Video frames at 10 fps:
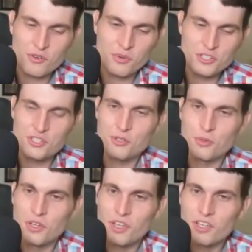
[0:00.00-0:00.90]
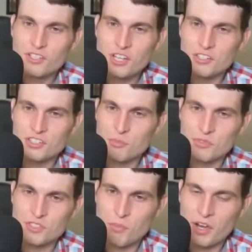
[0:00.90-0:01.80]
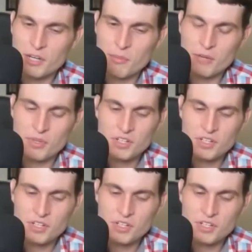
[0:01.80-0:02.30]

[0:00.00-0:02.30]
going to change someone's mind about it.